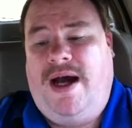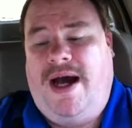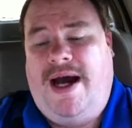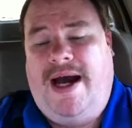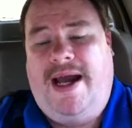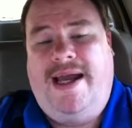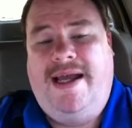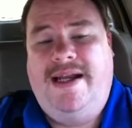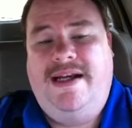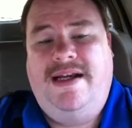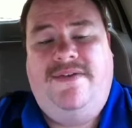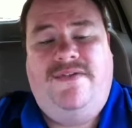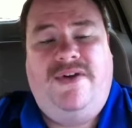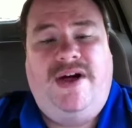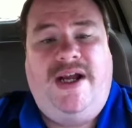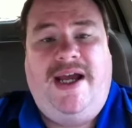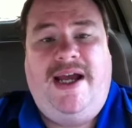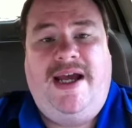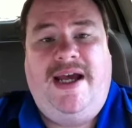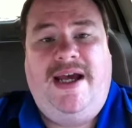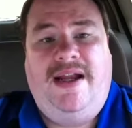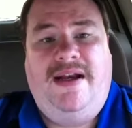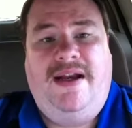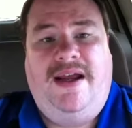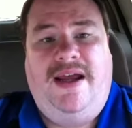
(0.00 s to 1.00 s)
I had never
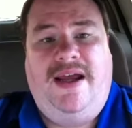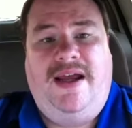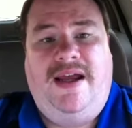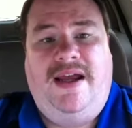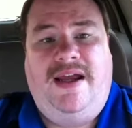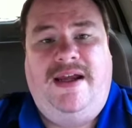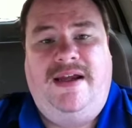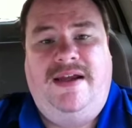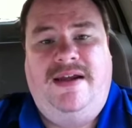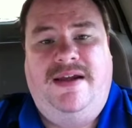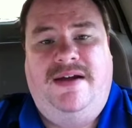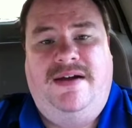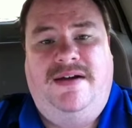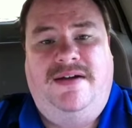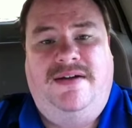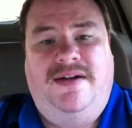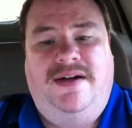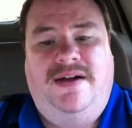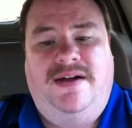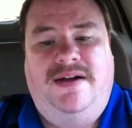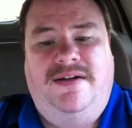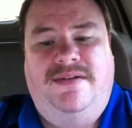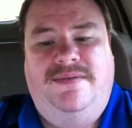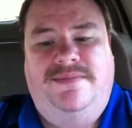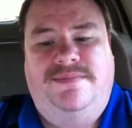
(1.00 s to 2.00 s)
had
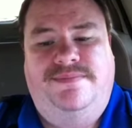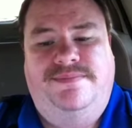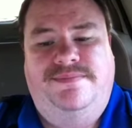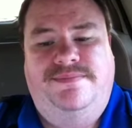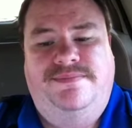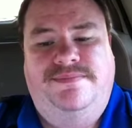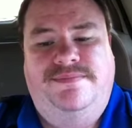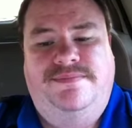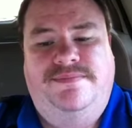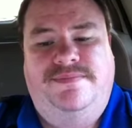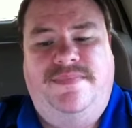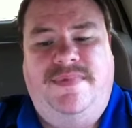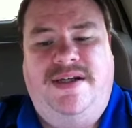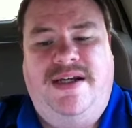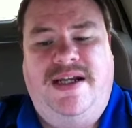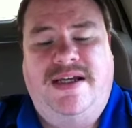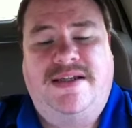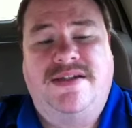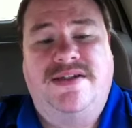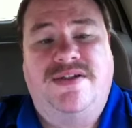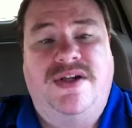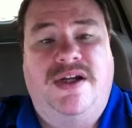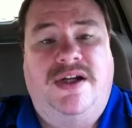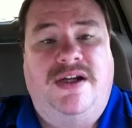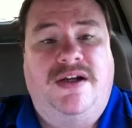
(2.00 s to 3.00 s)
a
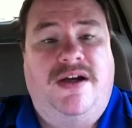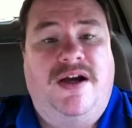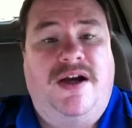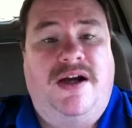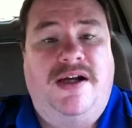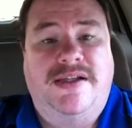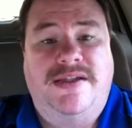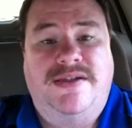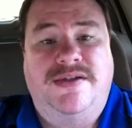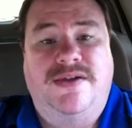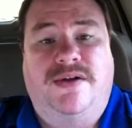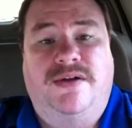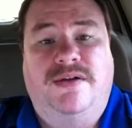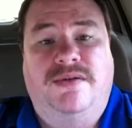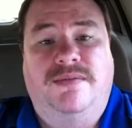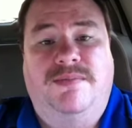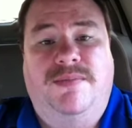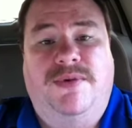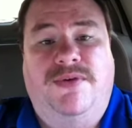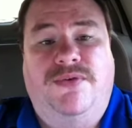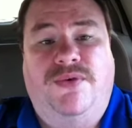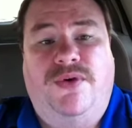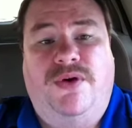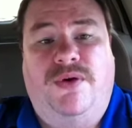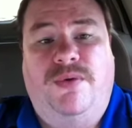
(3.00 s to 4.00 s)
next-gen console
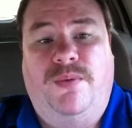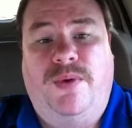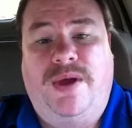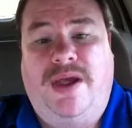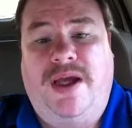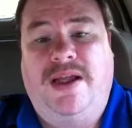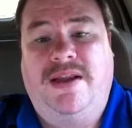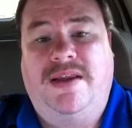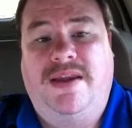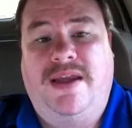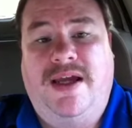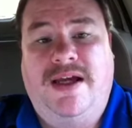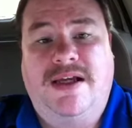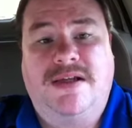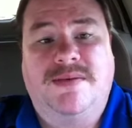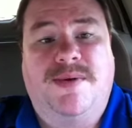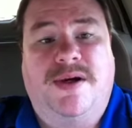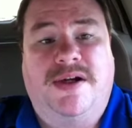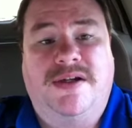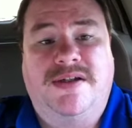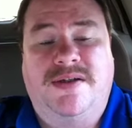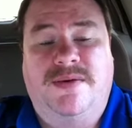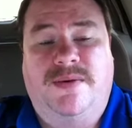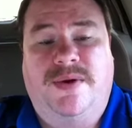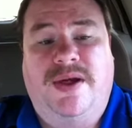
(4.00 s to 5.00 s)
before we got the
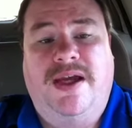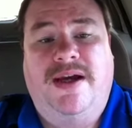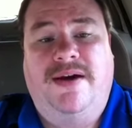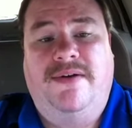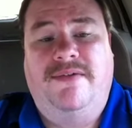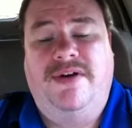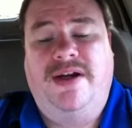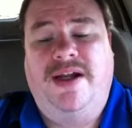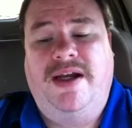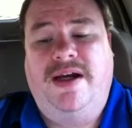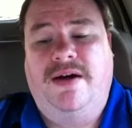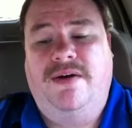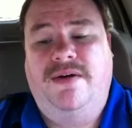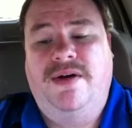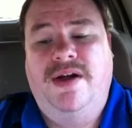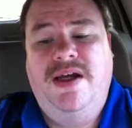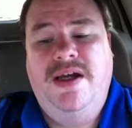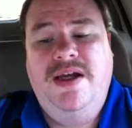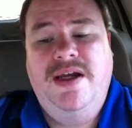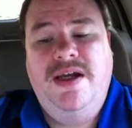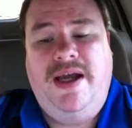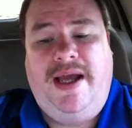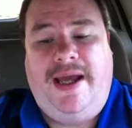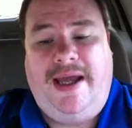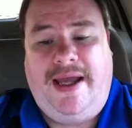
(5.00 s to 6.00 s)
Xbox that we have now.
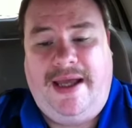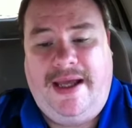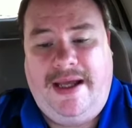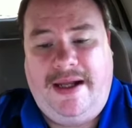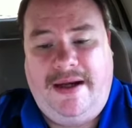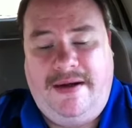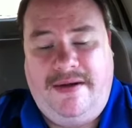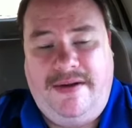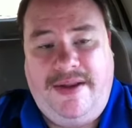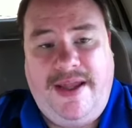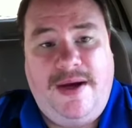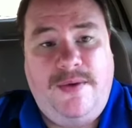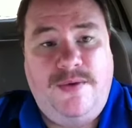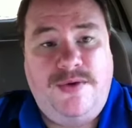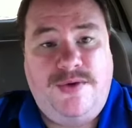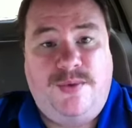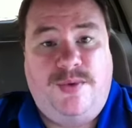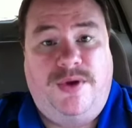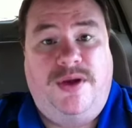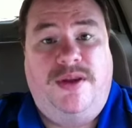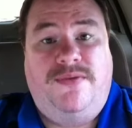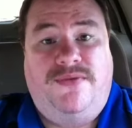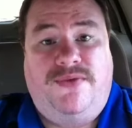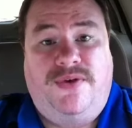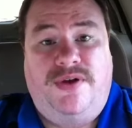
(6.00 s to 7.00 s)
And that was
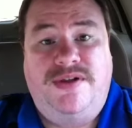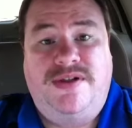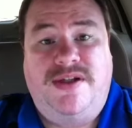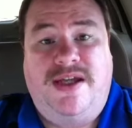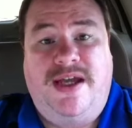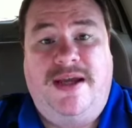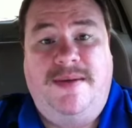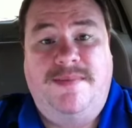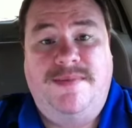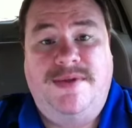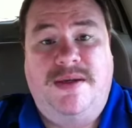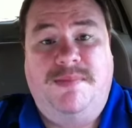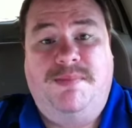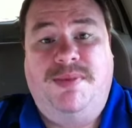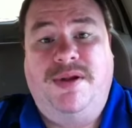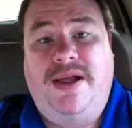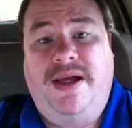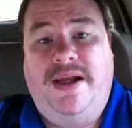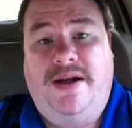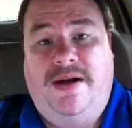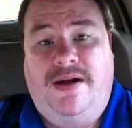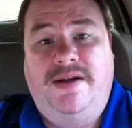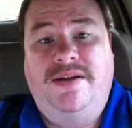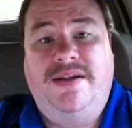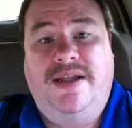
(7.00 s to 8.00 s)
one of the first games I
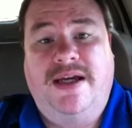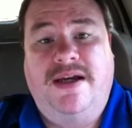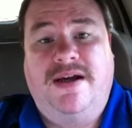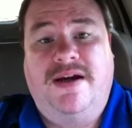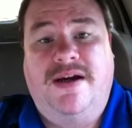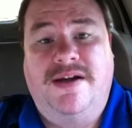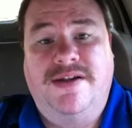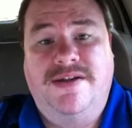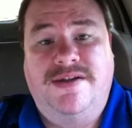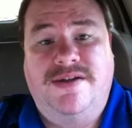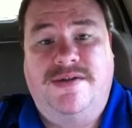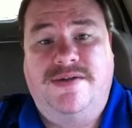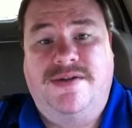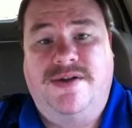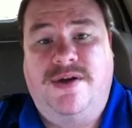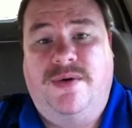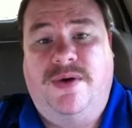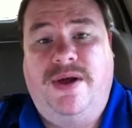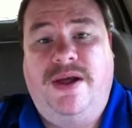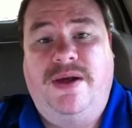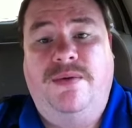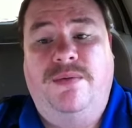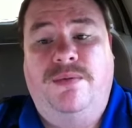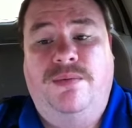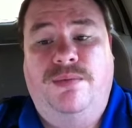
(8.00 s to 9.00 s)
played on that console, so
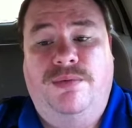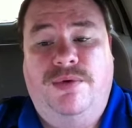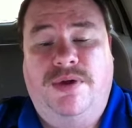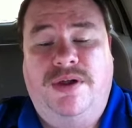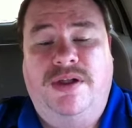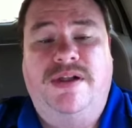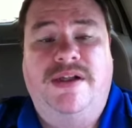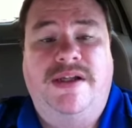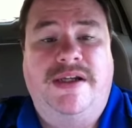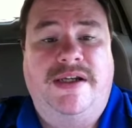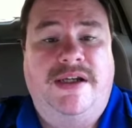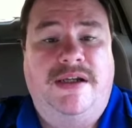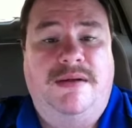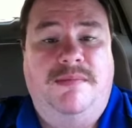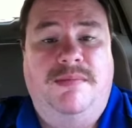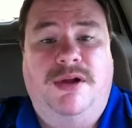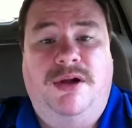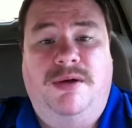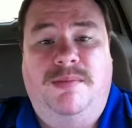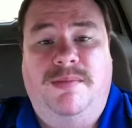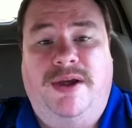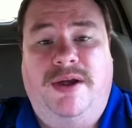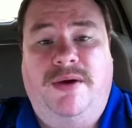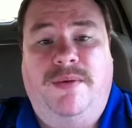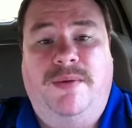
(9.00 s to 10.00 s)
it really did
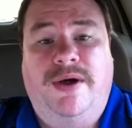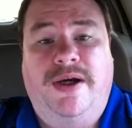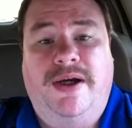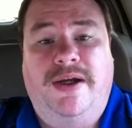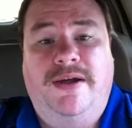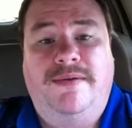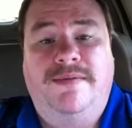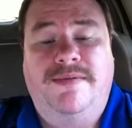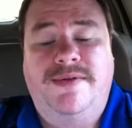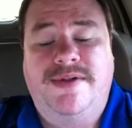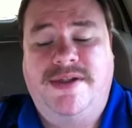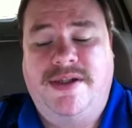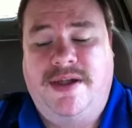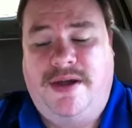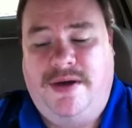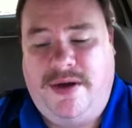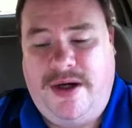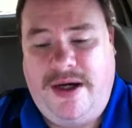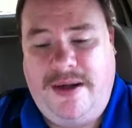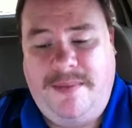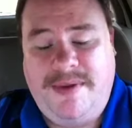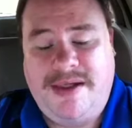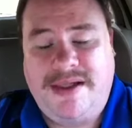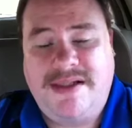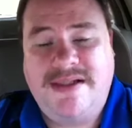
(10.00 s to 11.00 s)
blow me away. So
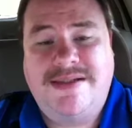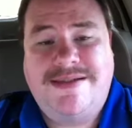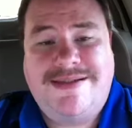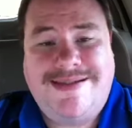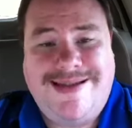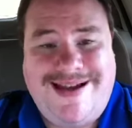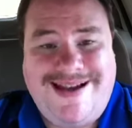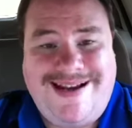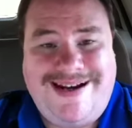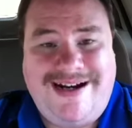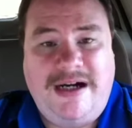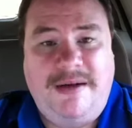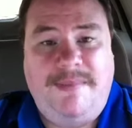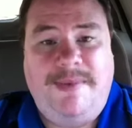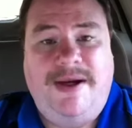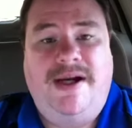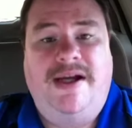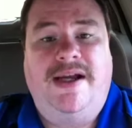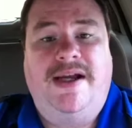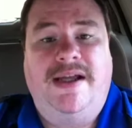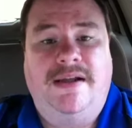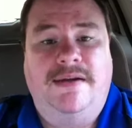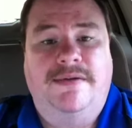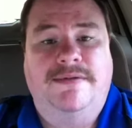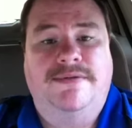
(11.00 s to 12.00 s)
I'm excited about
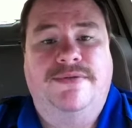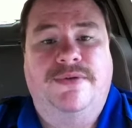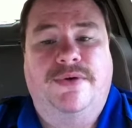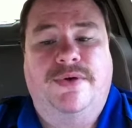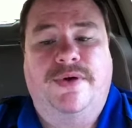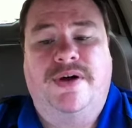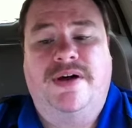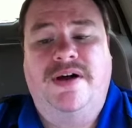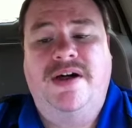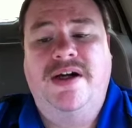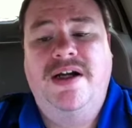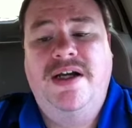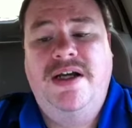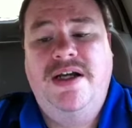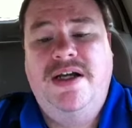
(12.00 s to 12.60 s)
Halo 4.